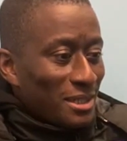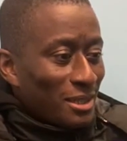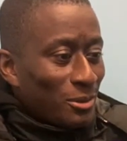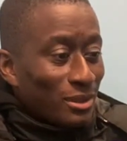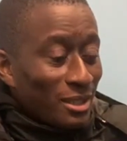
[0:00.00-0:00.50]
I
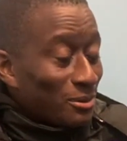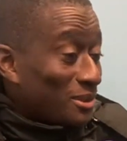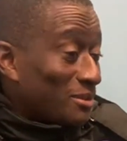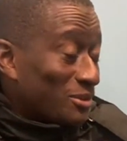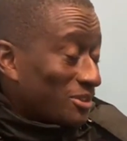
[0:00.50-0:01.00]
wouldn't
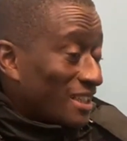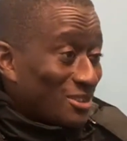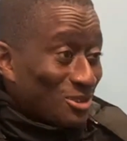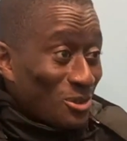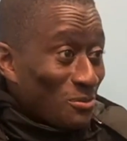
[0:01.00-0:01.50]
even say
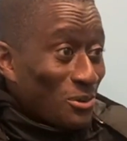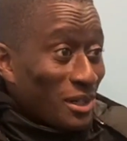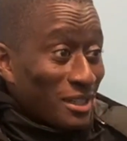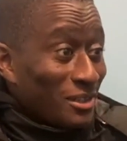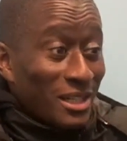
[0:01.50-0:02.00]
it's long ball.
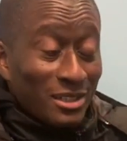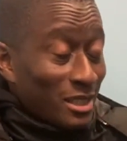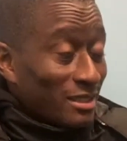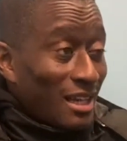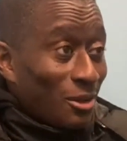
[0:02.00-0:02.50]
I know
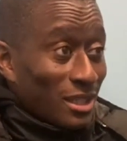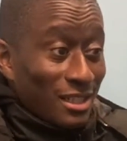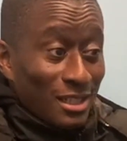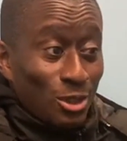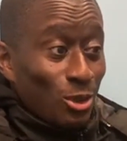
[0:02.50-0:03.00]
that's how
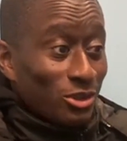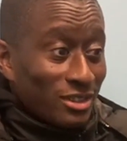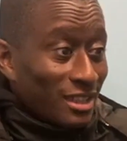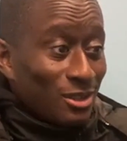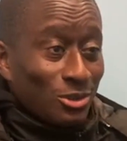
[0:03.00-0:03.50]
it looks.
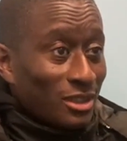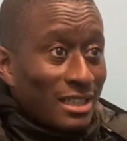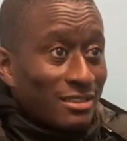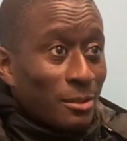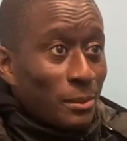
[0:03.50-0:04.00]
It looks like
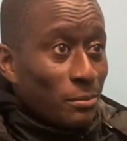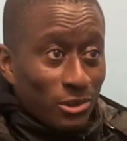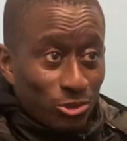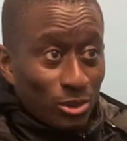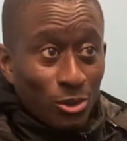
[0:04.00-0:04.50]
that to some people
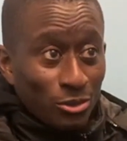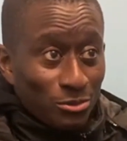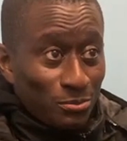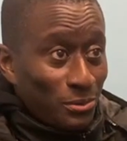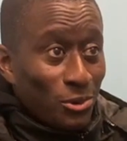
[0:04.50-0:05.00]
because we're not
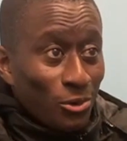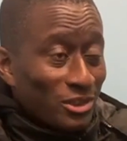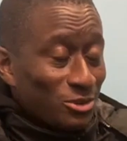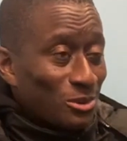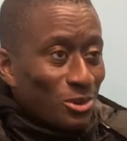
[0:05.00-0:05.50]

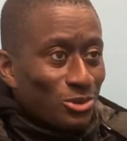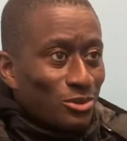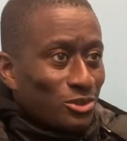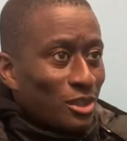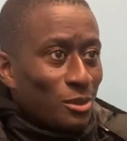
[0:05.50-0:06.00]
purists. We're not
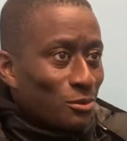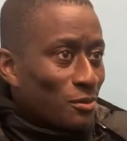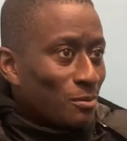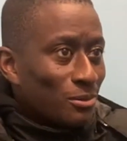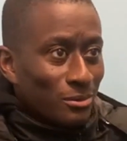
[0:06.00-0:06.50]
sort of total
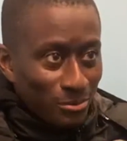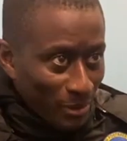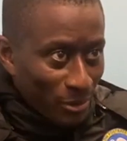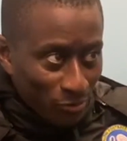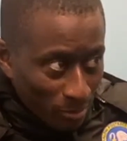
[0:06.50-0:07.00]
football
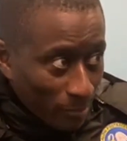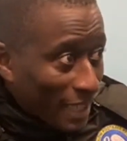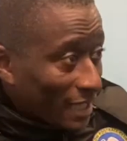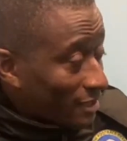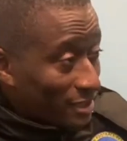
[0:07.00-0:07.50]
build from the
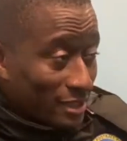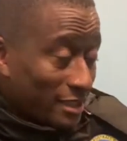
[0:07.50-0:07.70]
back.